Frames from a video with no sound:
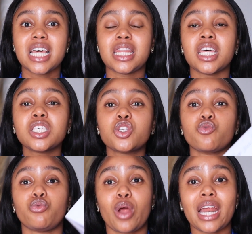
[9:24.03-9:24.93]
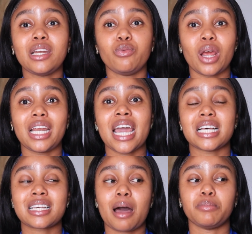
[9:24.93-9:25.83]
This really
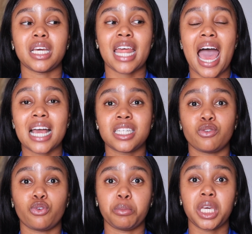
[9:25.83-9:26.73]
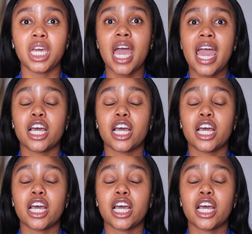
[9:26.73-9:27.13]
has come in handy for me.